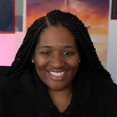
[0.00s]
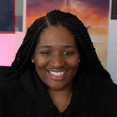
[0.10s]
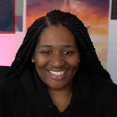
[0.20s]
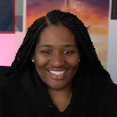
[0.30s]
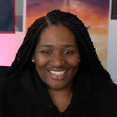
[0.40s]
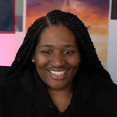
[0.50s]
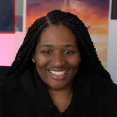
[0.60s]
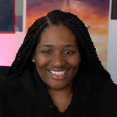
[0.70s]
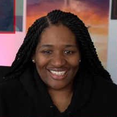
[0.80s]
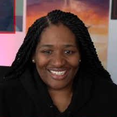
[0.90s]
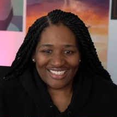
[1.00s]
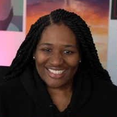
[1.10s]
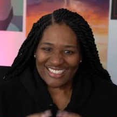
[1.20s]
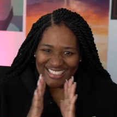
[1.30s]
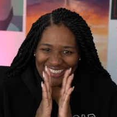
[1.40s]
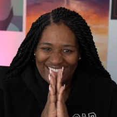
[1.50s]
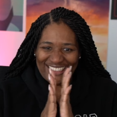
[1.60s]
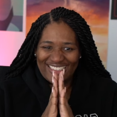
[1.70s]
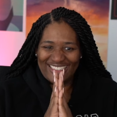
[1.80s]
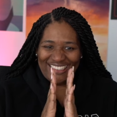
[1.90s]

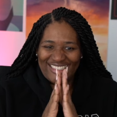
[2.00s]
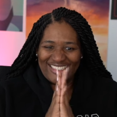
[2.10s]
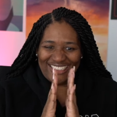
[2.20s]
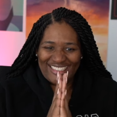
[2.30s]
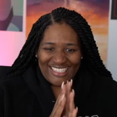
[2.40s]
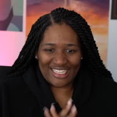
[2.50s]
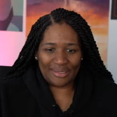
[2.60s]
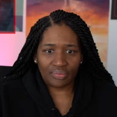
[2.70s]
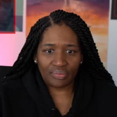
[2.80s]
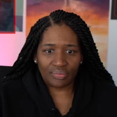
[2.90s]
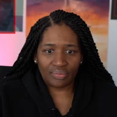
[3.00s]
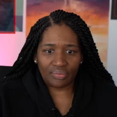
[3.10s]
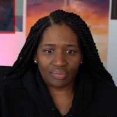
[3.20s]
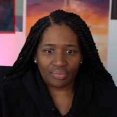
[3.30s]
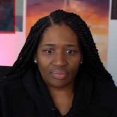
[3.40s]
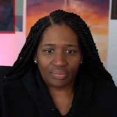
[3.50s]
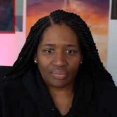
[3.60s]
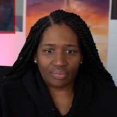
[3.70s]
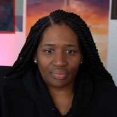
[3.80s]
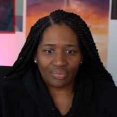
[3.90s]
Nothing is said.